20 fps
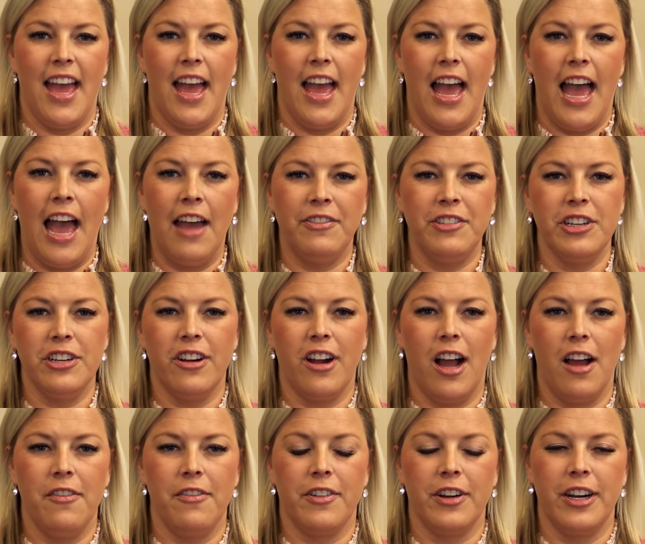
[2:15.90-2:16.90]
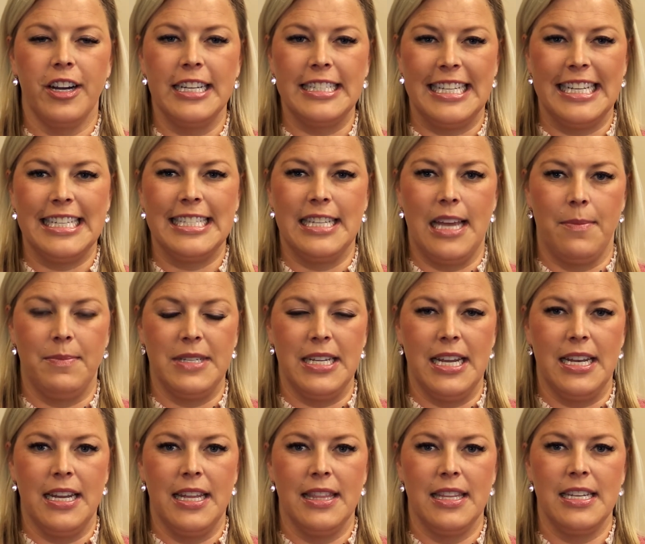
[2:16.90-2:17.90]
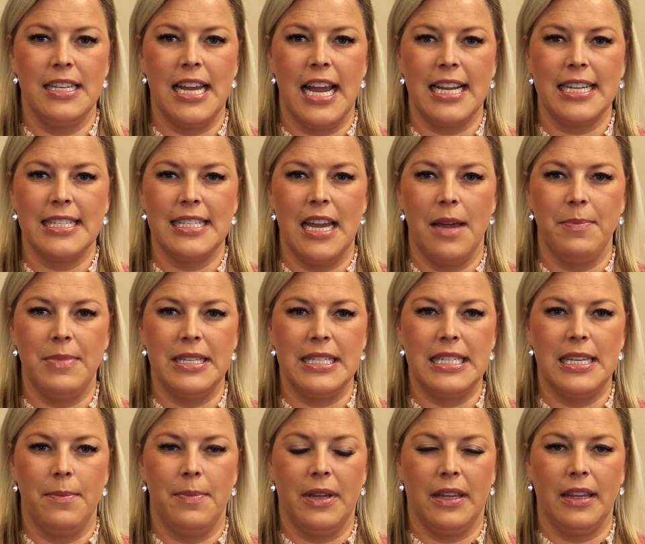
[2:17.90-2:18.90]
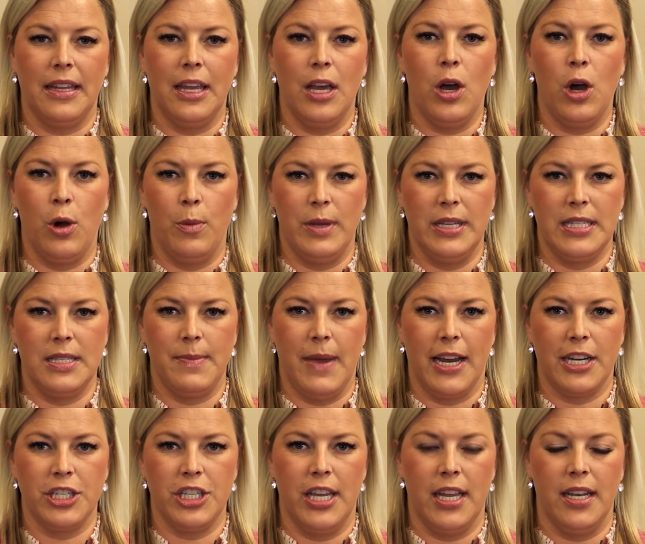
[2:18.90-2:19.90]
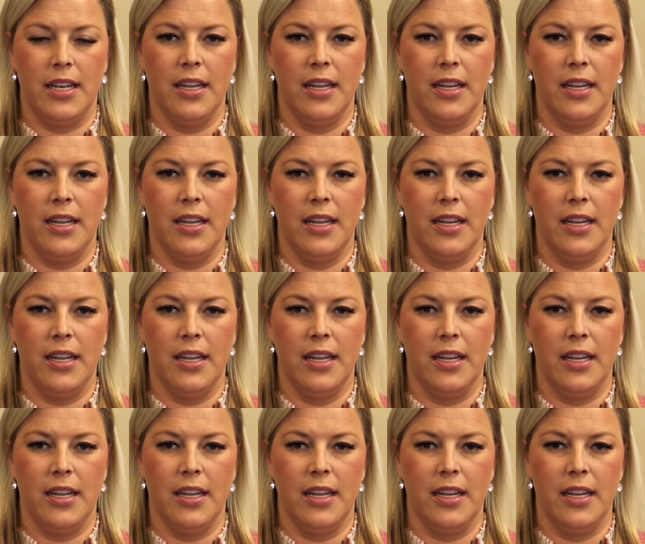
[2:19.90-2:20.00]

After your offer is accepted, the next step is typically a home inspection.